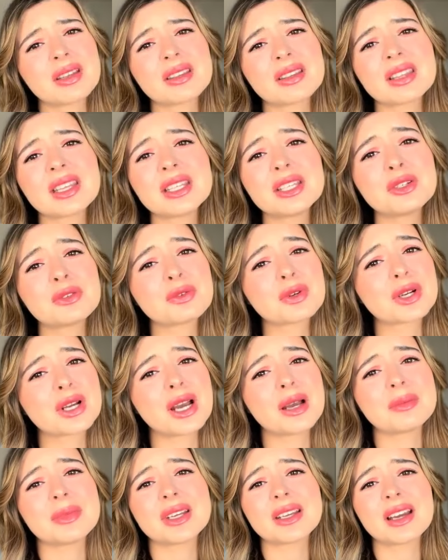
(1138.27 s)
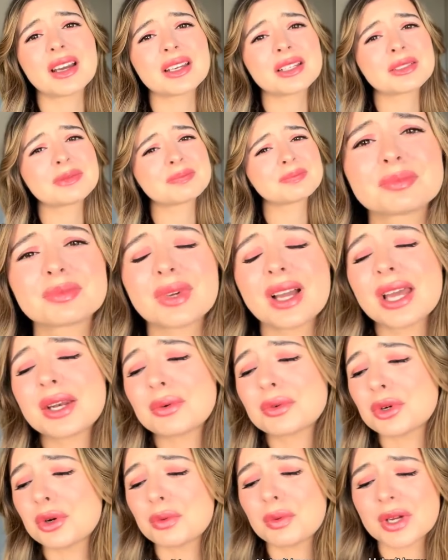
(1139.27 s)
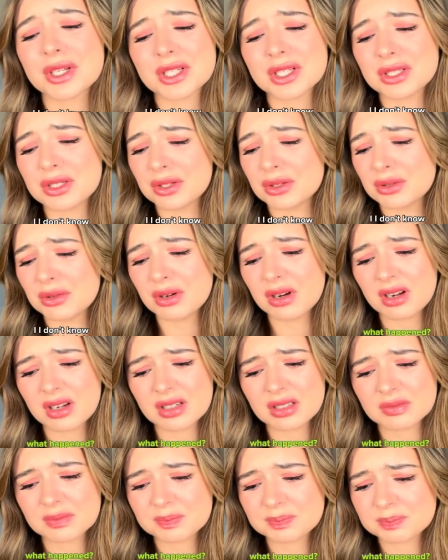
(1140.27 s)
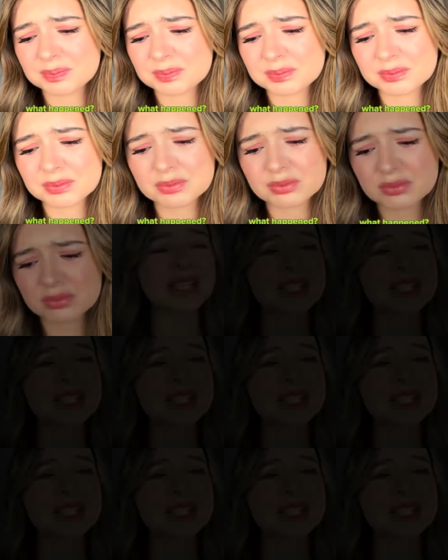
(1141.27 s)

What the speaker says: Why isn't it working? Thank you for coming. I don't know what to do.